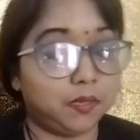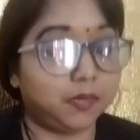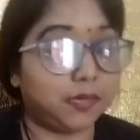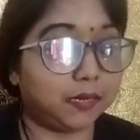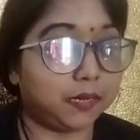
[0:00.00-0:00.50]

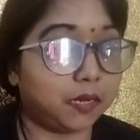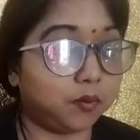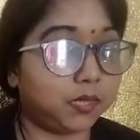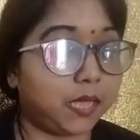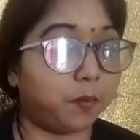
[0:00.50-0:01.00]
Then another
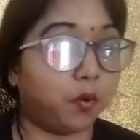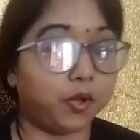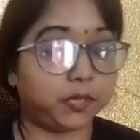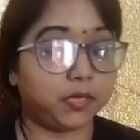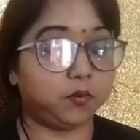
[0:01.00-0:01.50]
one,
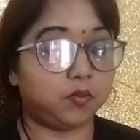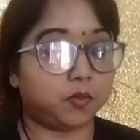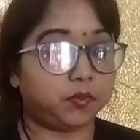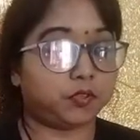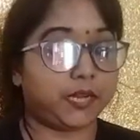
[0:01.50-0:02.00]
avoid use
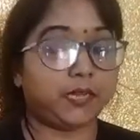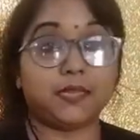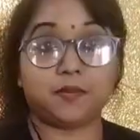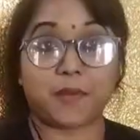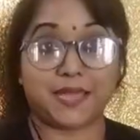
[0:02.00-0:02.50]
of threat
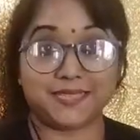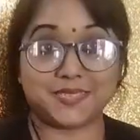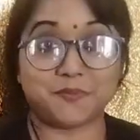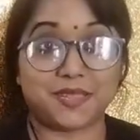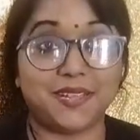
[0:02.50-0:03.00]
and
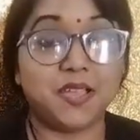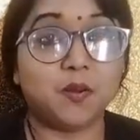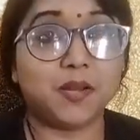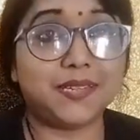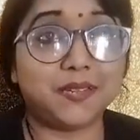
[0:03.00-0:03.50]
punishment.
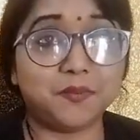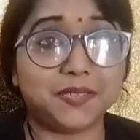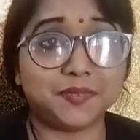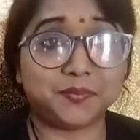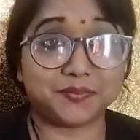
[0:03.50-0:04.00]
What
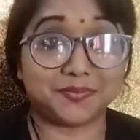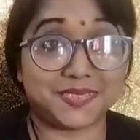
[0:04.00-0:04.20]
happen?